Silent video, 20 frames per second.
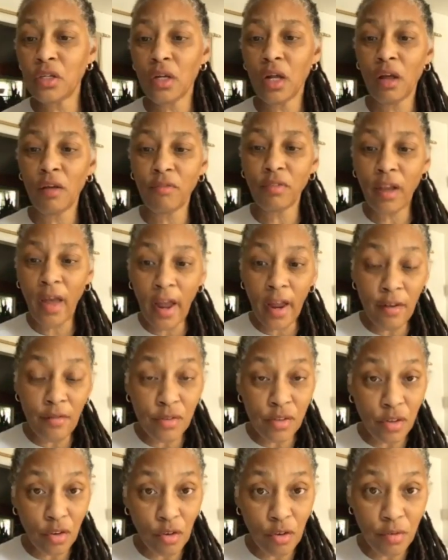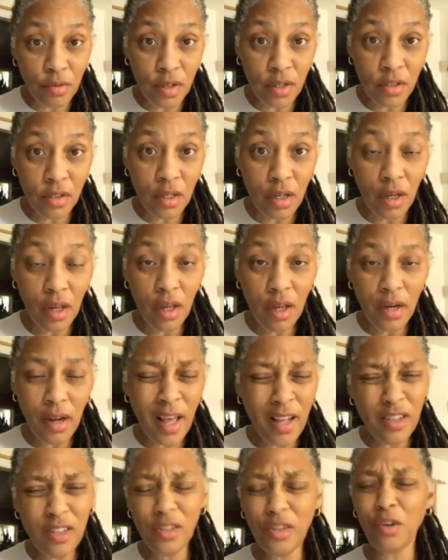of life service.
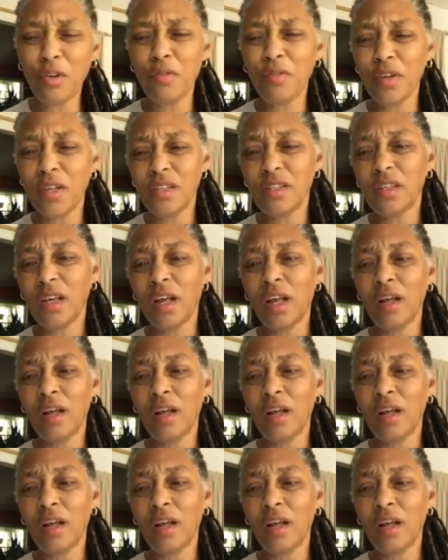Not service,